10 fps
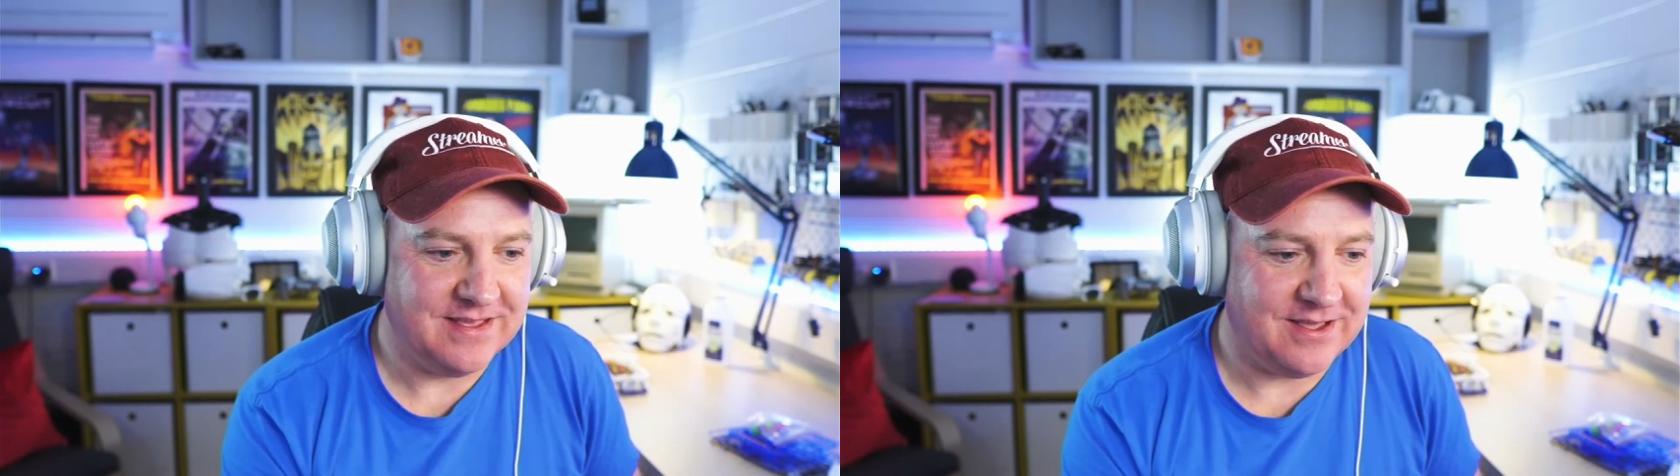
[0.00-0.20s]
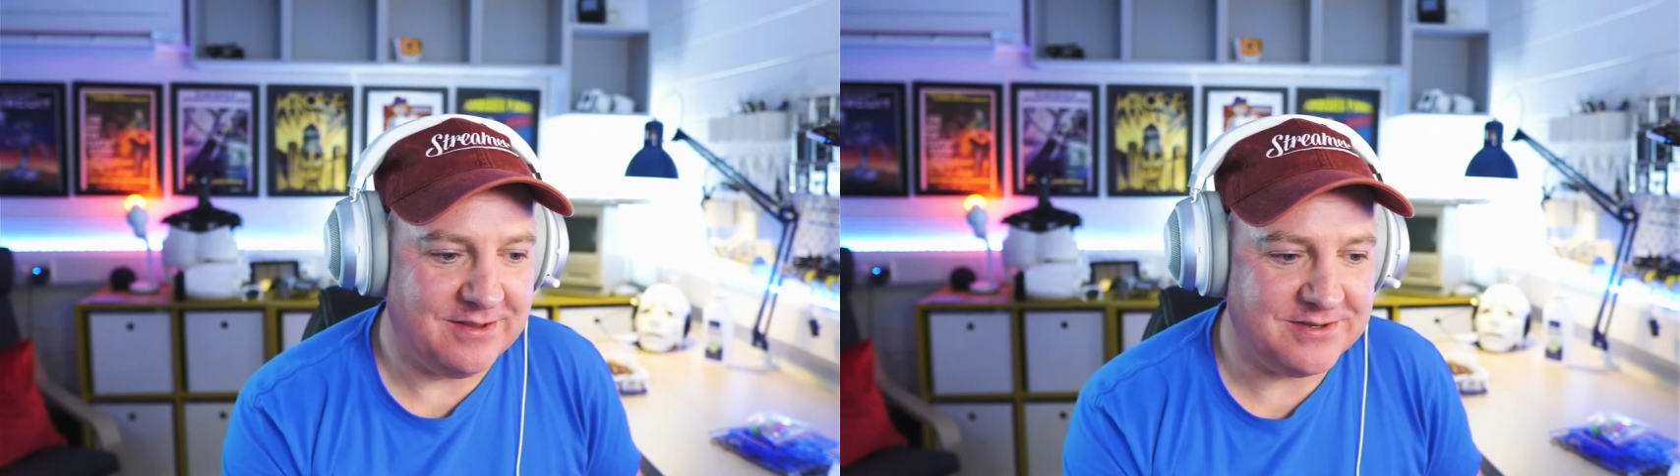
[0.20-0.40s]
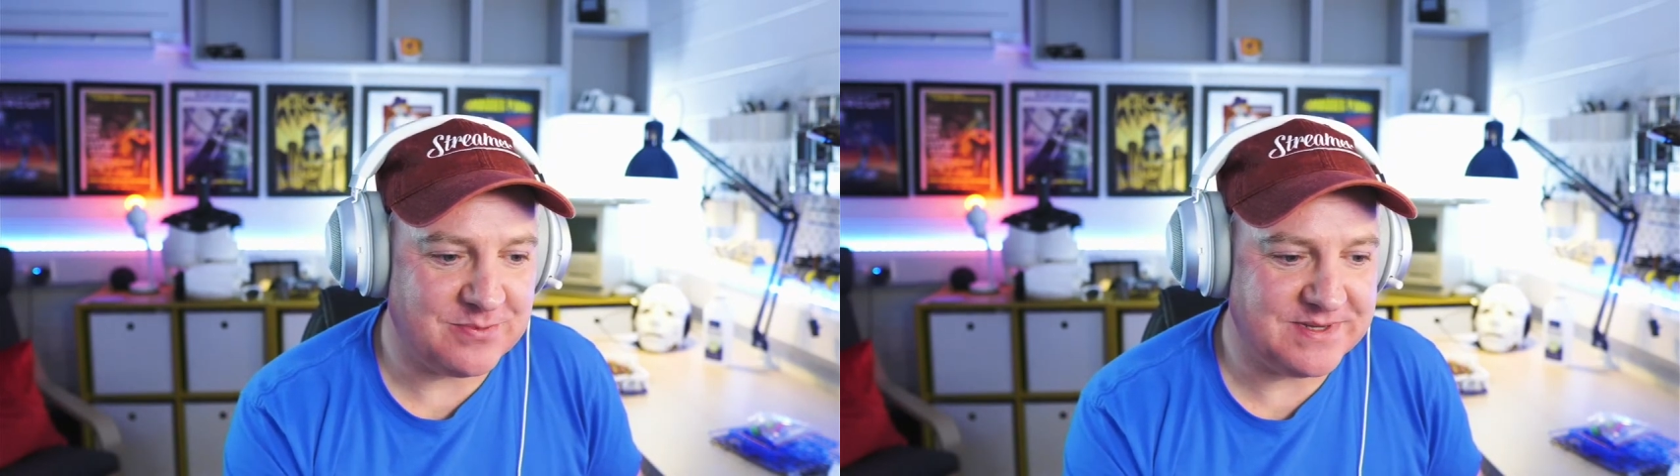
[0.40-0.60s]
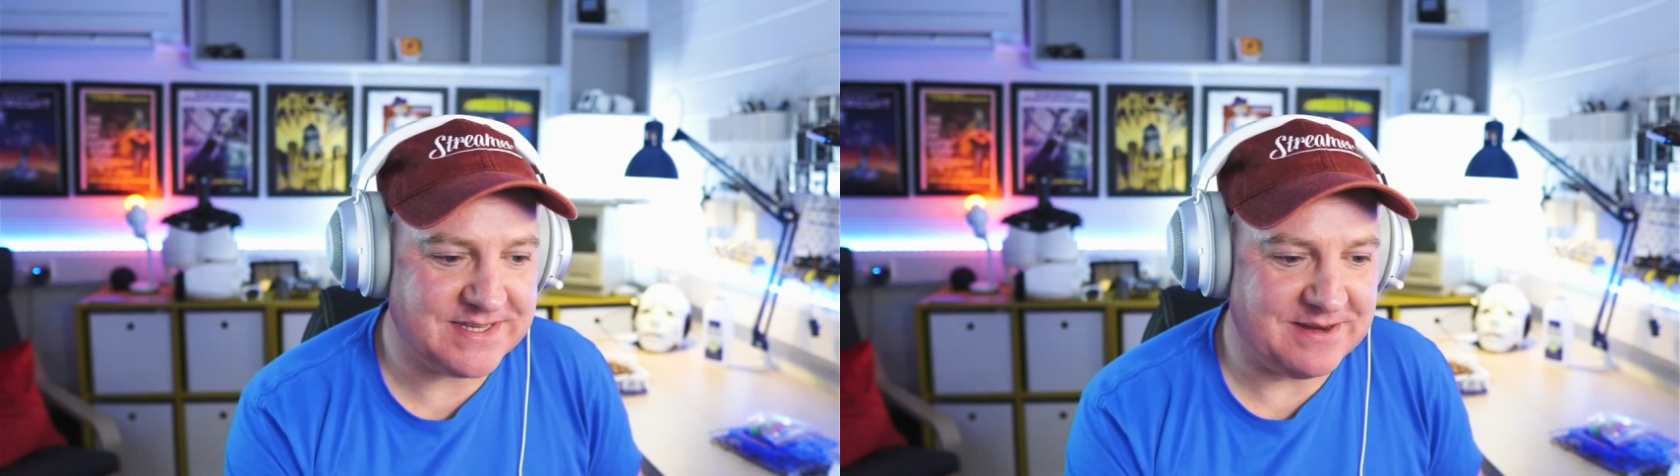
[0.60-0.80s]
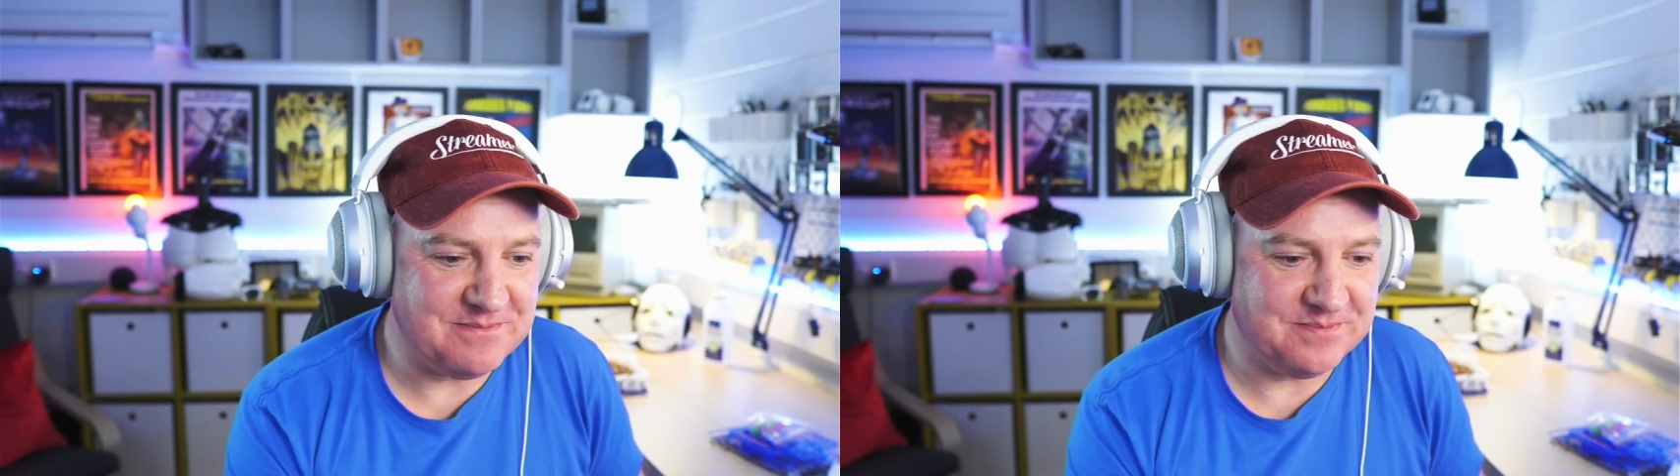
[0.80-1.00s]
And Tom was
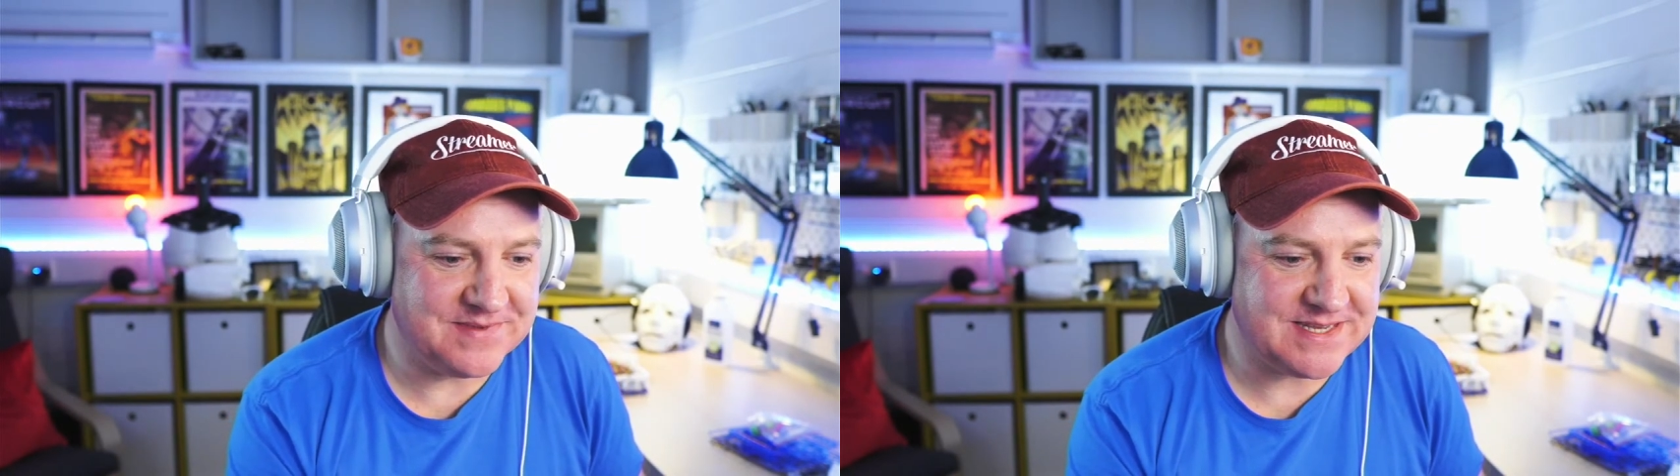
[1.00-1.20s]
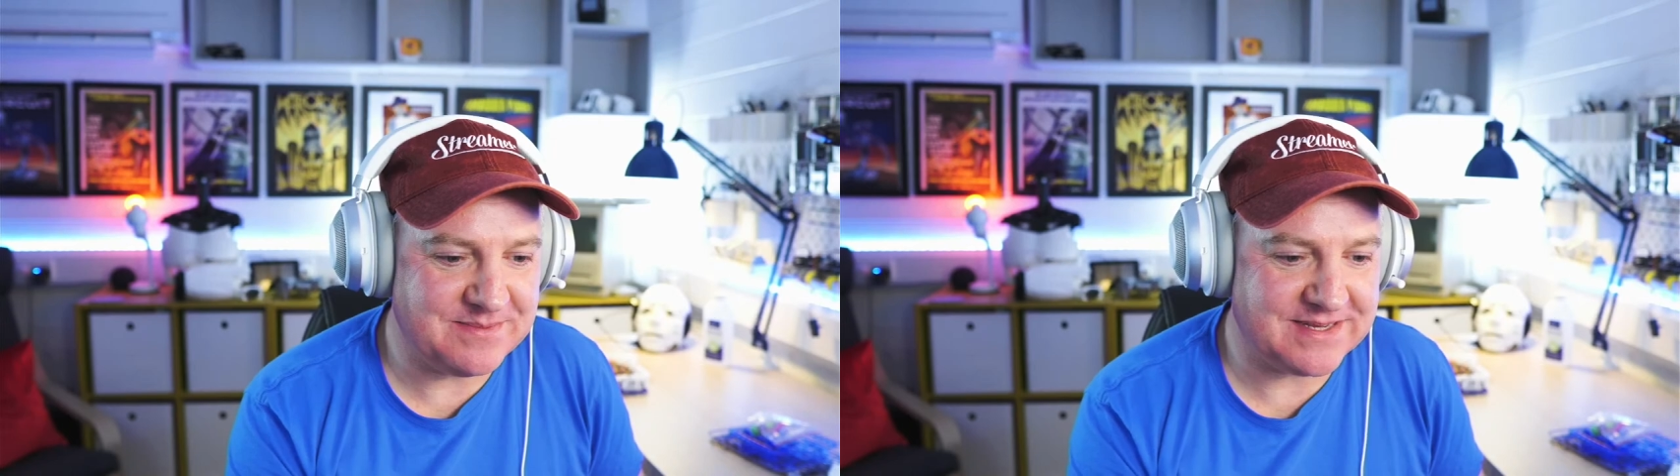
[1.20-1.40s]
saying, seems